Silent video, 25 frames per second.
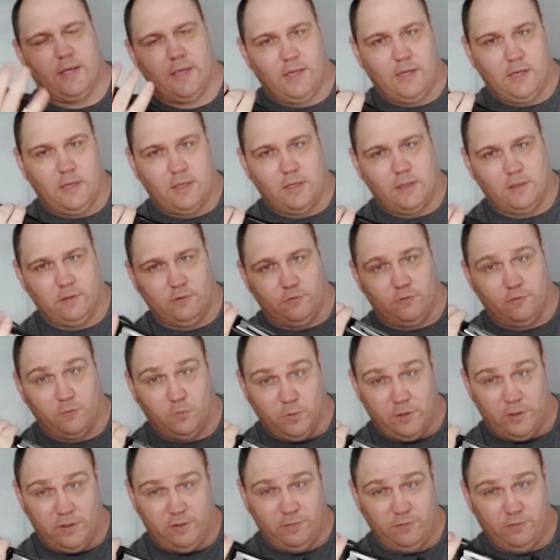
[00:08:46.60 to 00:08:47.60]
It can
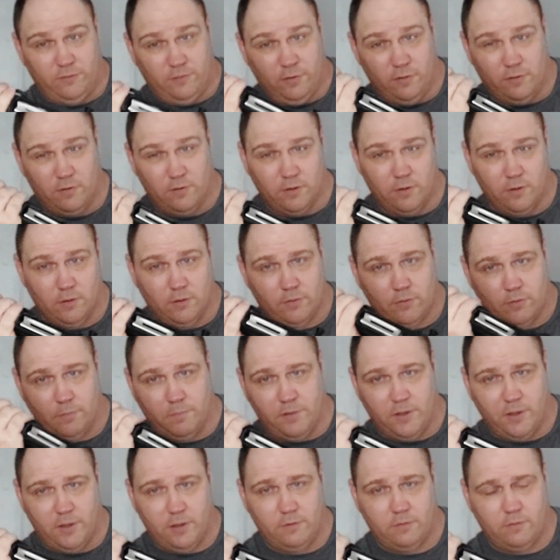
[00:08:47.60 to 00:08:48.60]
twist a little
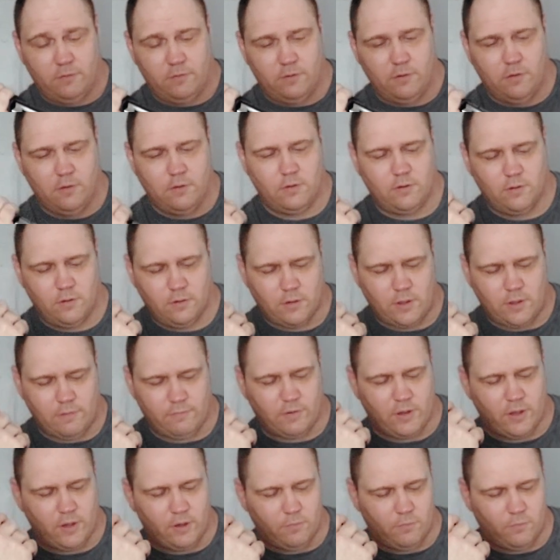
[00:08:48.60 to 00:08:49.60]
bit.
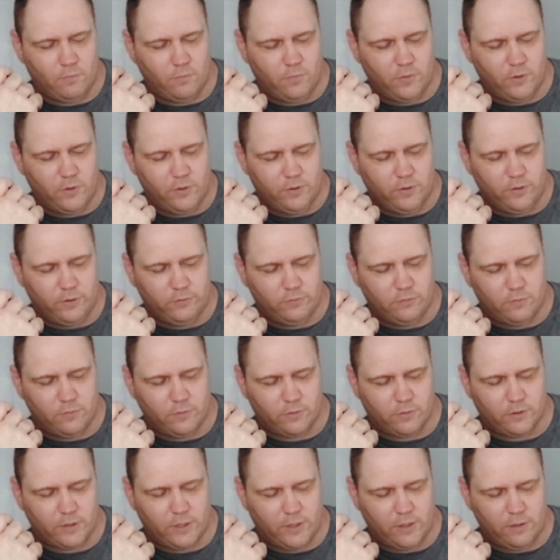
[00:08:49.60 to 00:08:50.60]
I've got it really
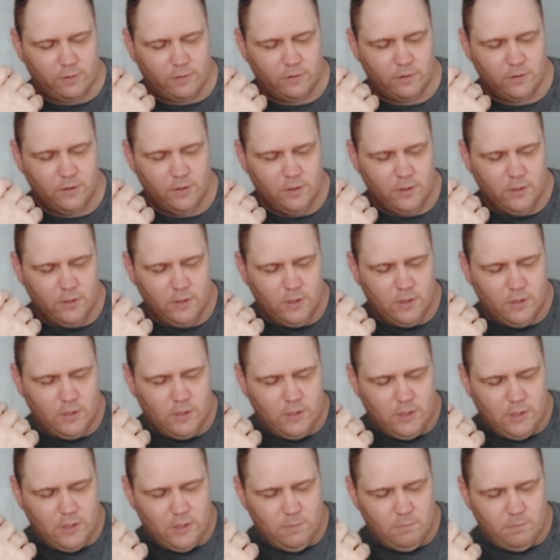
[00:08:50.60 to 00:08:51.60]
torqued down.
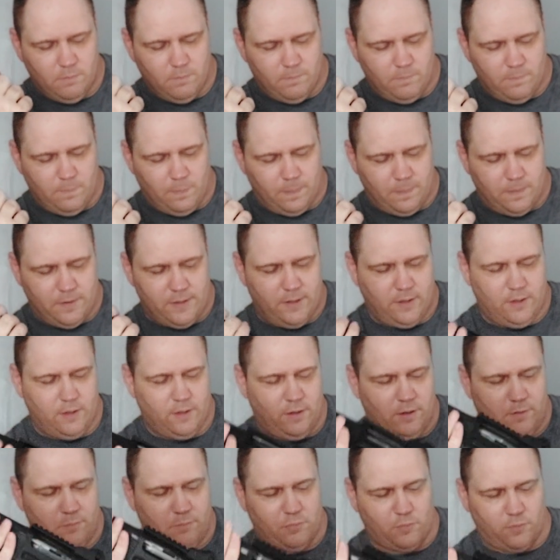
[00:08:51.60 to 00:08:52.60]

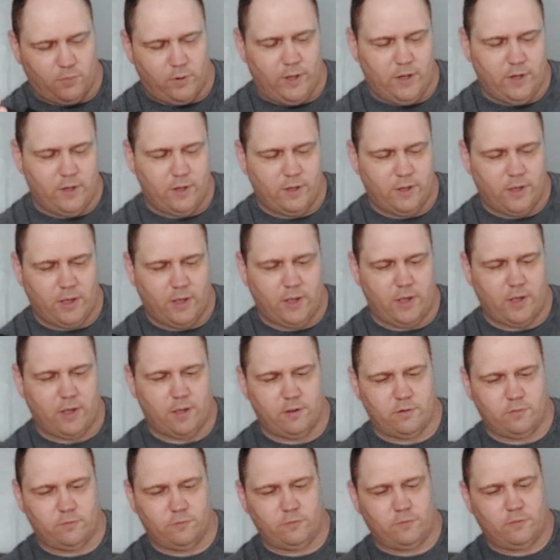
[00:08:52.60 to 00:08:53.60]
The Beretta
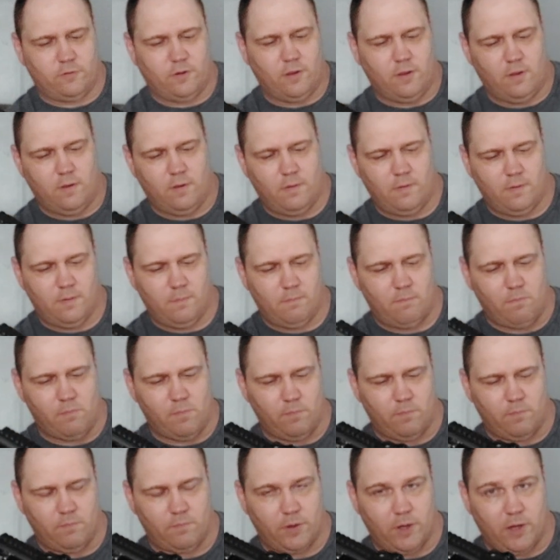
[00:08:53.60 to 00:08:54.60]
has
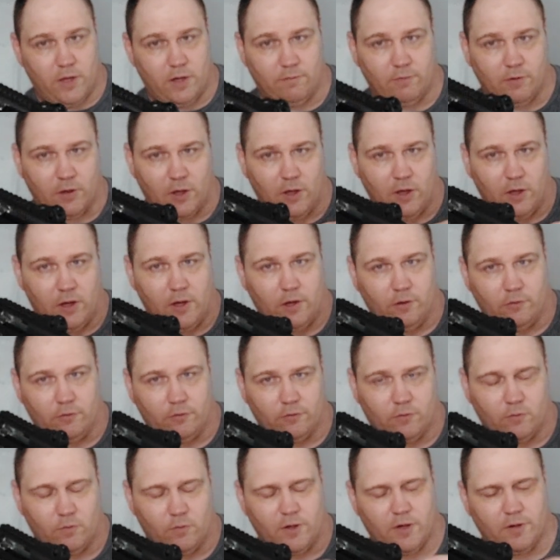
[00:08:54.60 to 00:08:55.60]
kind of a
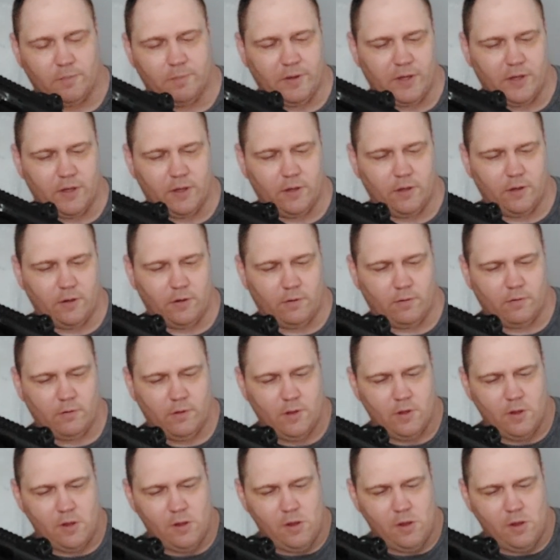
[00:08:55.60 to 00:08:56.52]
cutout square back here.